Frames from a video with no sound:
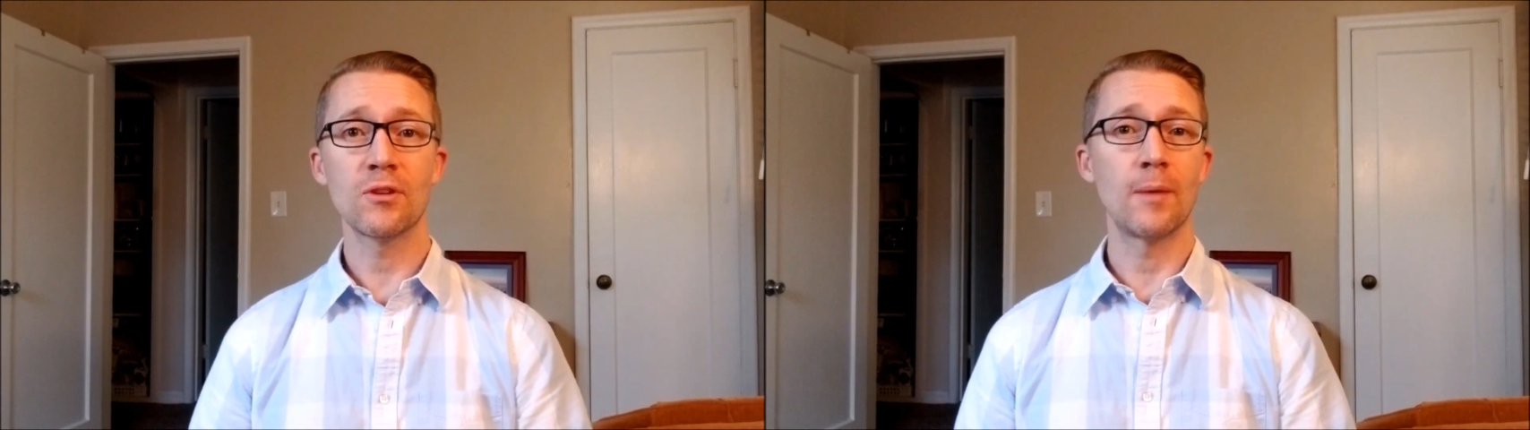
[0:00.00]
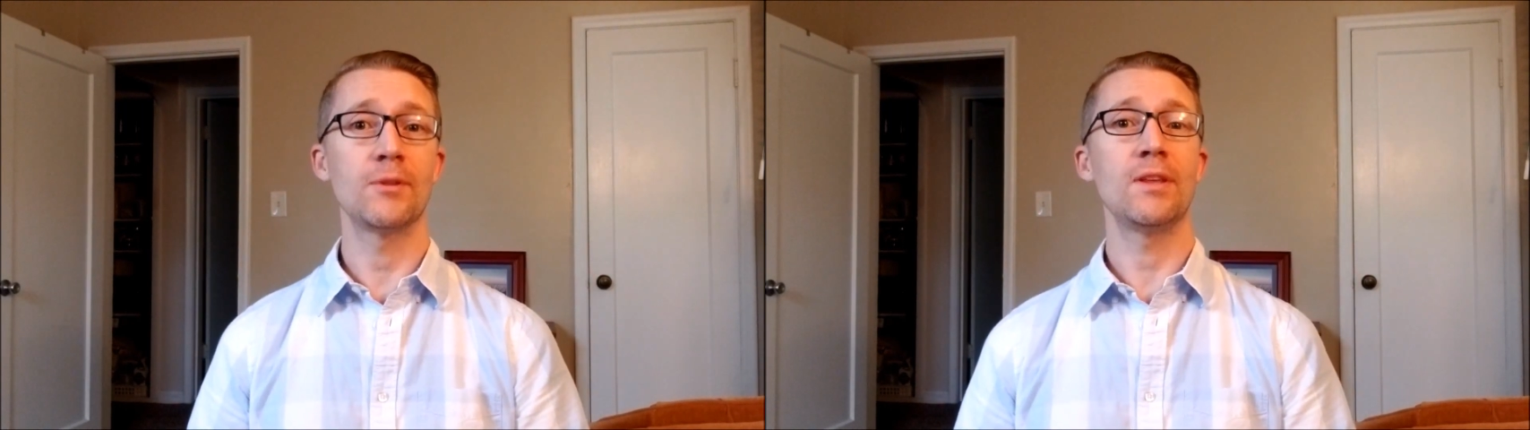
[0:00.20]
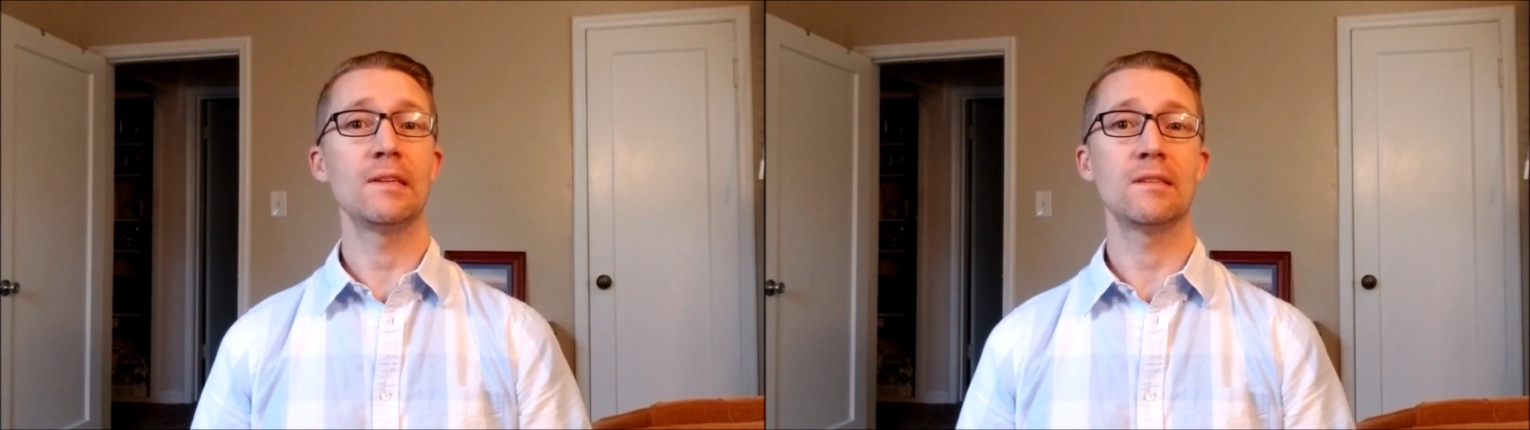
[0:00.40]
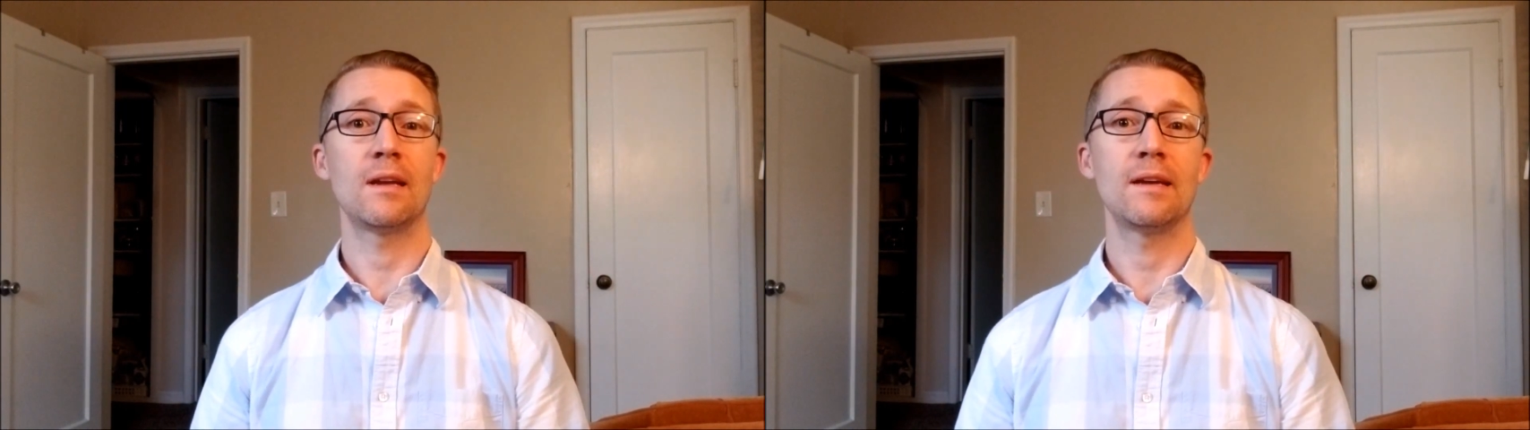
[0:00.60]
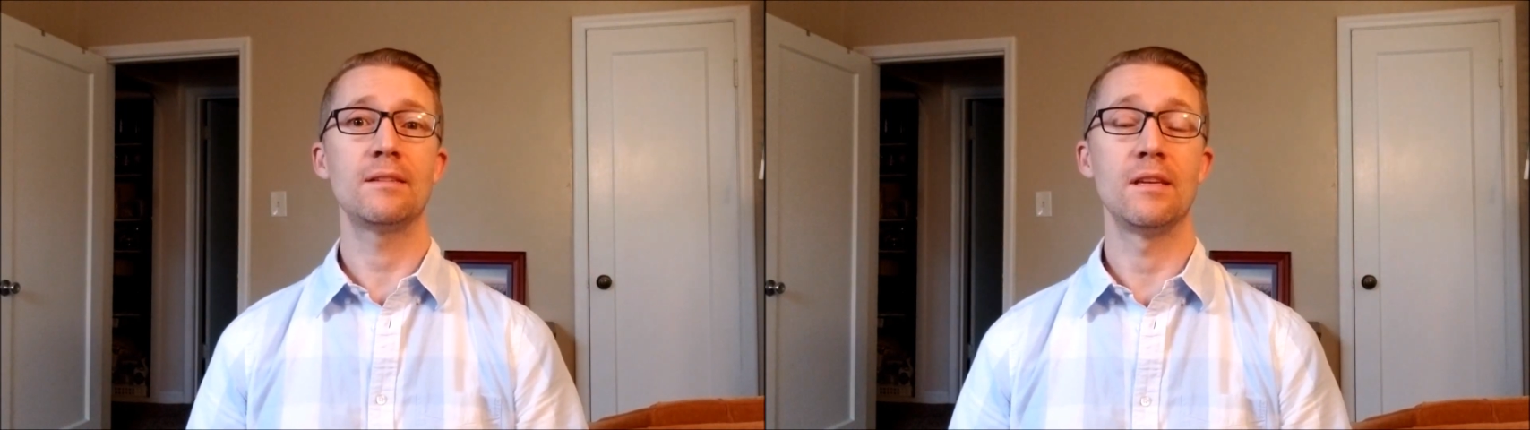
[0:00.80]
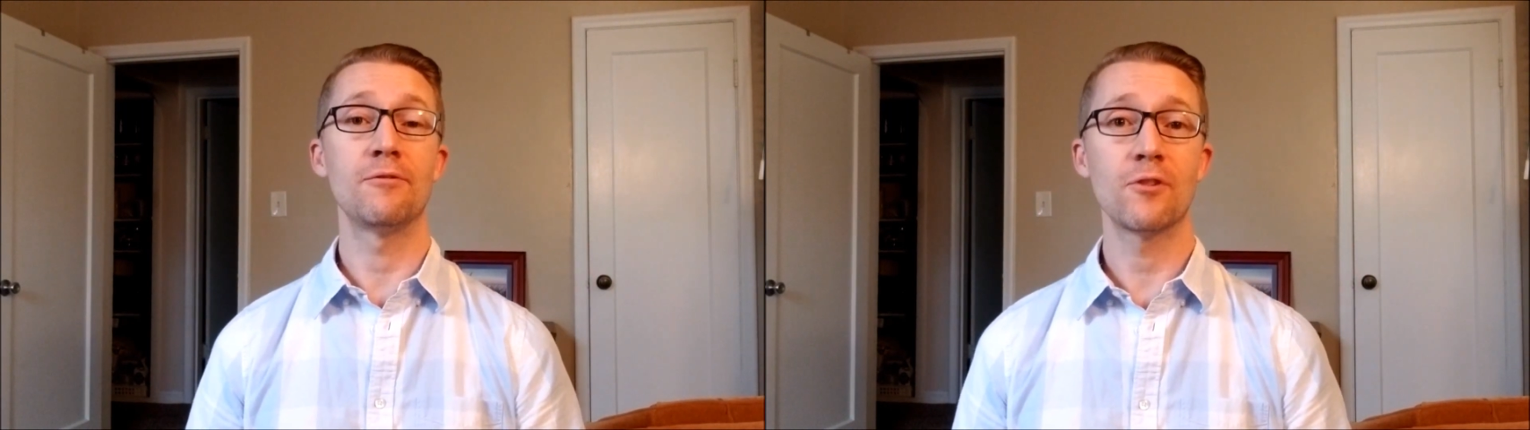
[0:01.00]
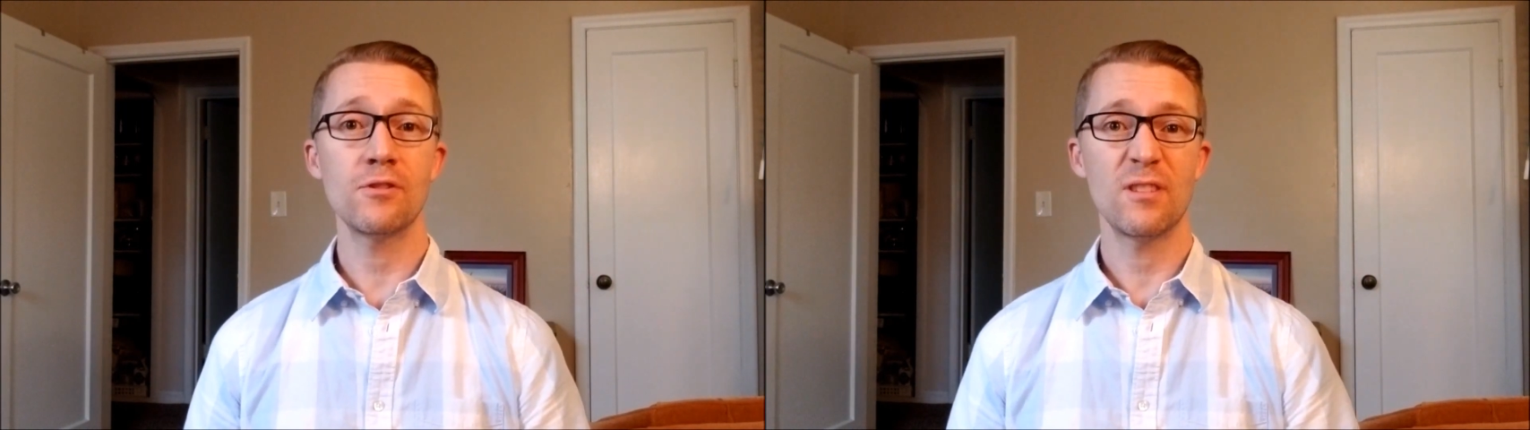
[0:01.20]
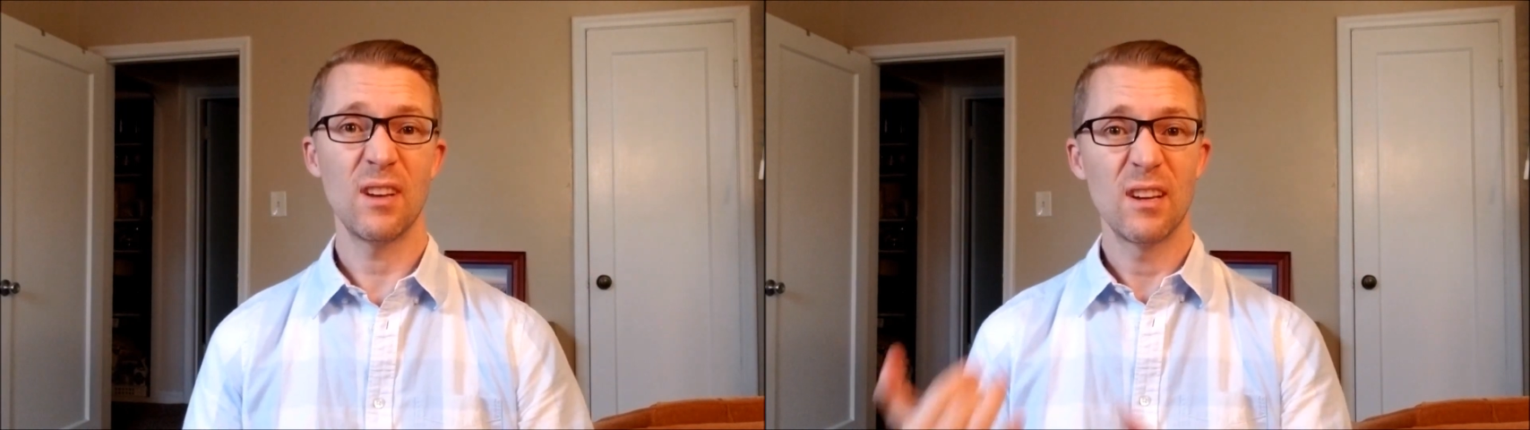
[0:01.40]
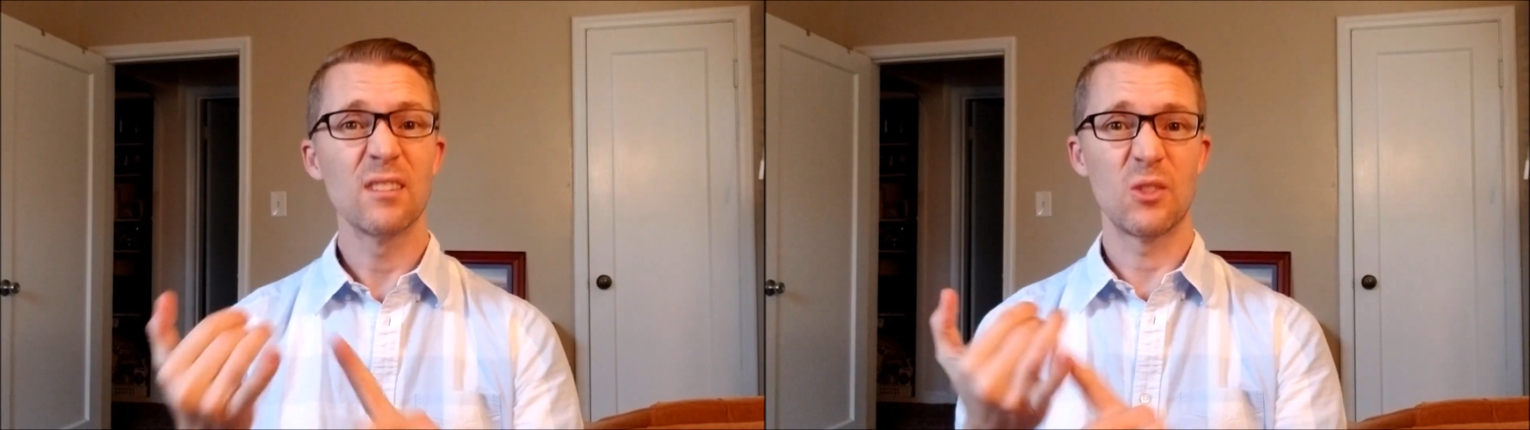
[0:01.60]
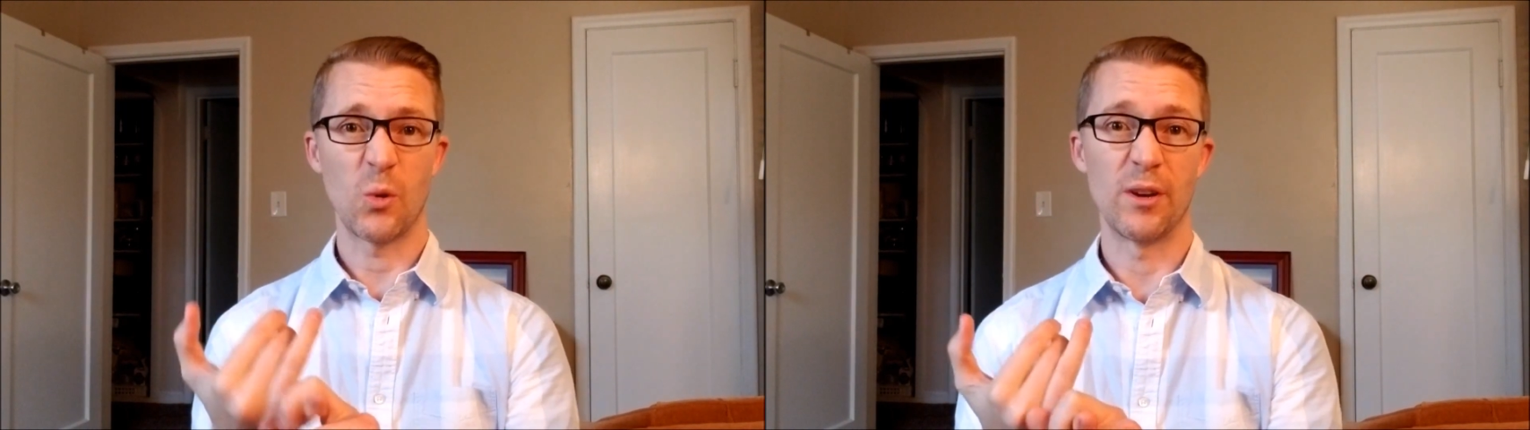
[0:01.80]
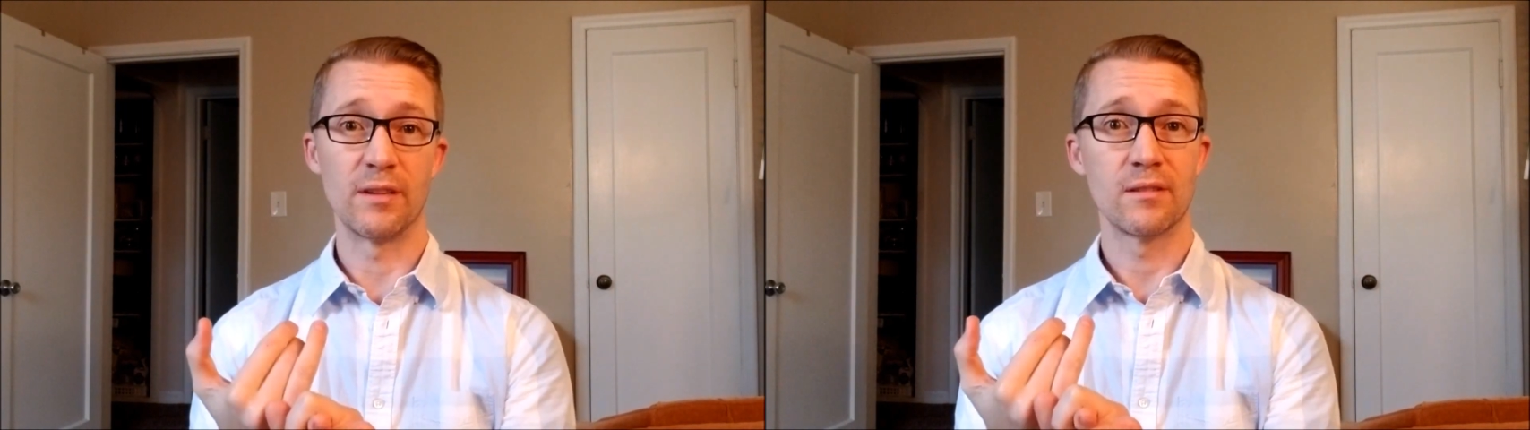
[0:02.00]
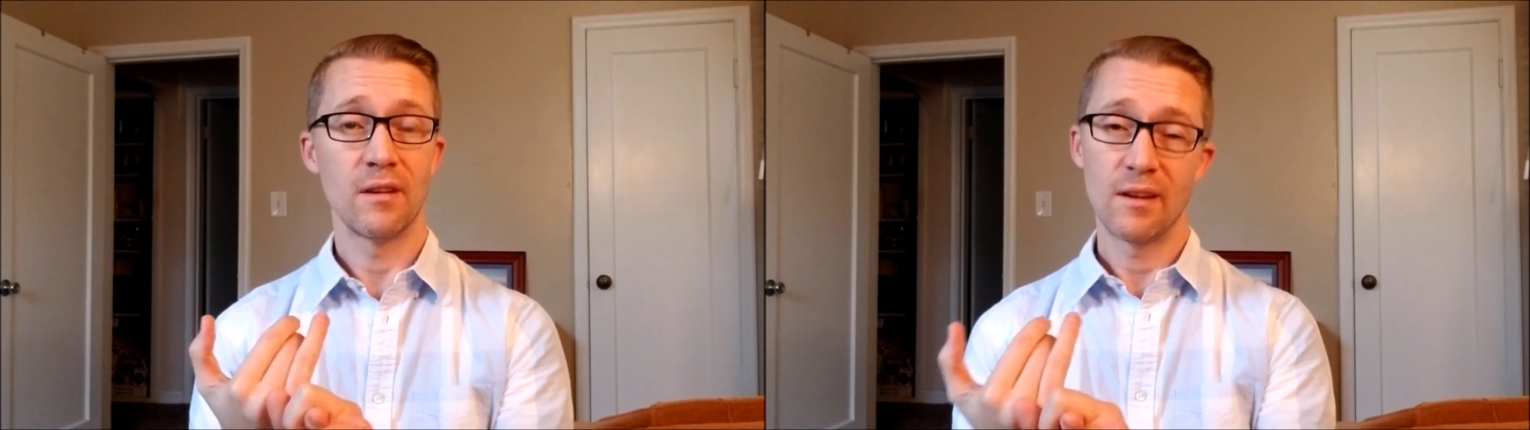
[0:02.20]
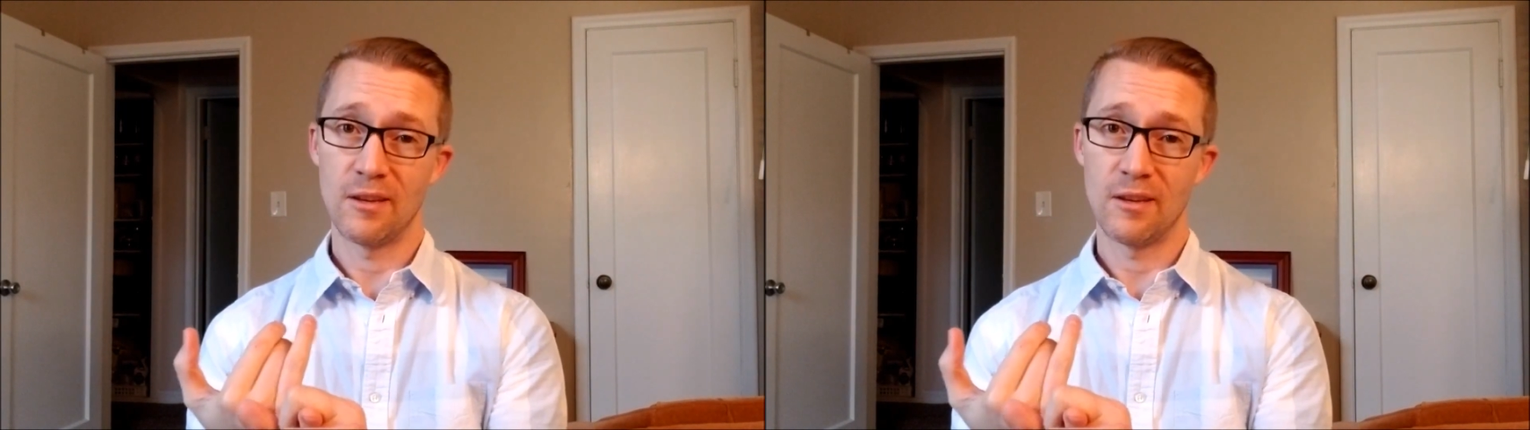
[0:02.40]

common things that I see. First, soreness.